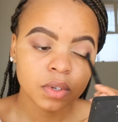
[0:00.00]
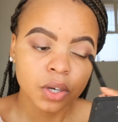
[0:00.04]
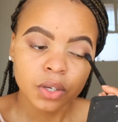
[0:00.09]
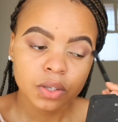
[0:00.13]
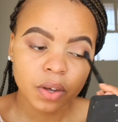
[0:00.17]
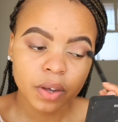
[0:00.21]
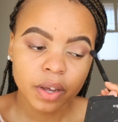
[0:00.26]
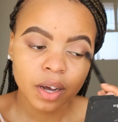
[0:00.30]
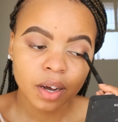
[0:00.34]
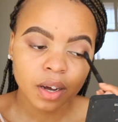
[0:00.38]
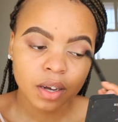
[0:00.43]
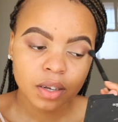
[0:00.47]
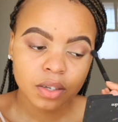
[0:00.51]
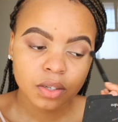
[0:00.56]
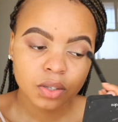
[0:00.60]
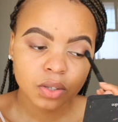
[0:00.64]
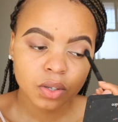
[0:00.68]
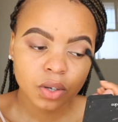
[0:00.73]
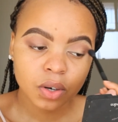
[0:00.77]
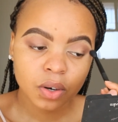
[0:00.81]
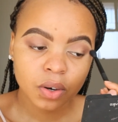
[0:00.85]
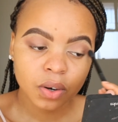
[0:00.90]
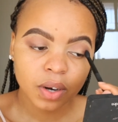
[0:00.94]
yeah,
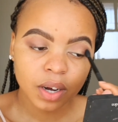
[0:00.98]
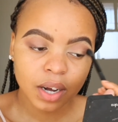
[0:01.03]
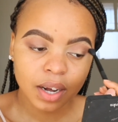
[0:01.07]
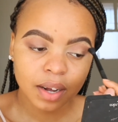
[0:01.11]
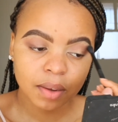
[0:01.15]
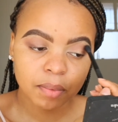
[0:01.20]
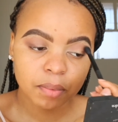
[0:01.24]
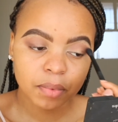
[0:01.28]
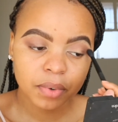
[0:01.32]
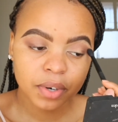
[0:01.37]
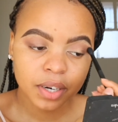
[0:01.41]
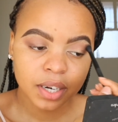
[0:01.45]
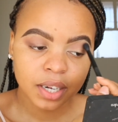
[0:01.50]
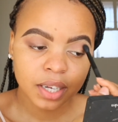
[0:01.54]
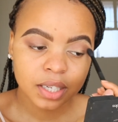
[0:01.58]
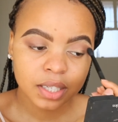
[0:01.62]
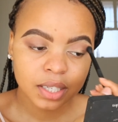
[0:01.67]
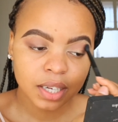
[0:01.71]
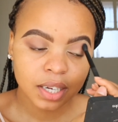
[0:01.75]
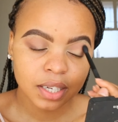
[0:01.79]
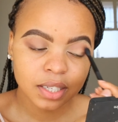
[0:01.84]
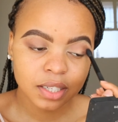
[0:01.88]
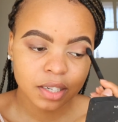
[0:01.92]
so I'm really
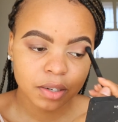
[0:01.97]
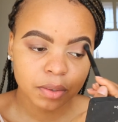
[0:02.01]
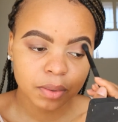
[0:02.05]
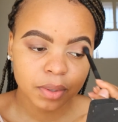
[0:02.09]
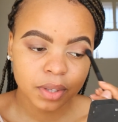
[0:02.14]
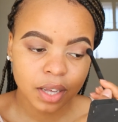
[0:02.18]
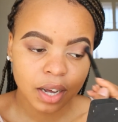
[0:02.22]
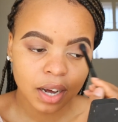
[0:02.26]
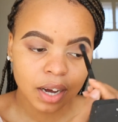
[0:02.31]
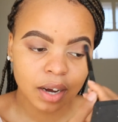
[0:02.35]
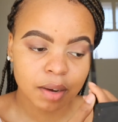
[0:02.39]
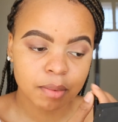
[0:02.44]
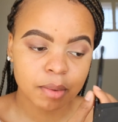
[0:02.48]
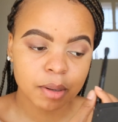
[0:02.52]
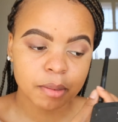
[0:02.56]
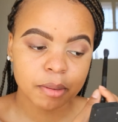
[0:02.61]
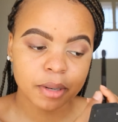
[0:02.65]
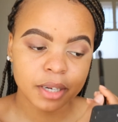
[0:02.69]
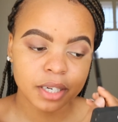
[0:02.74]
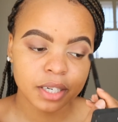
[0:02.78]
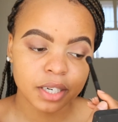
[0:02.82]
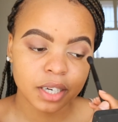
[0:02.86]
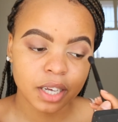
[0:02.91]
excited with how my
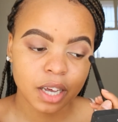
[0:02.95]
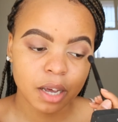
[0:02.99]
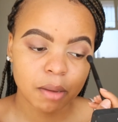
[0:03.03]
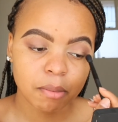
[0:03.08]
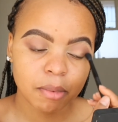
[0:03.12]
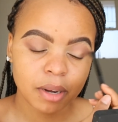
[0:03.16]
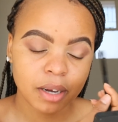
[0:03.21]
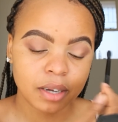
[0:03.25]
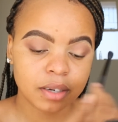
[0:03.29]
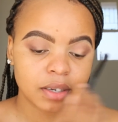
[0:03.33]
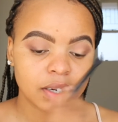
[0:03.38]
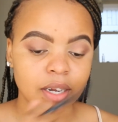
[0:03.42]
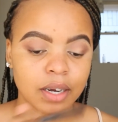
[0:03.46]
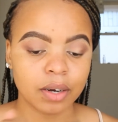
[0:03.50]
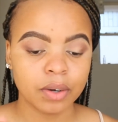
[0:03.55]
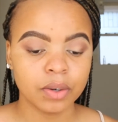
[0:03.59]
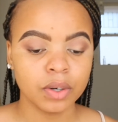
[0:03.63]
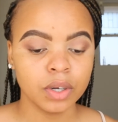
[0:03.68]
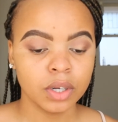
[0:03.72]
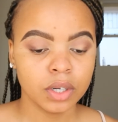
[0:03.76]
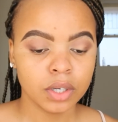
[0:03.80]
pantry came out now.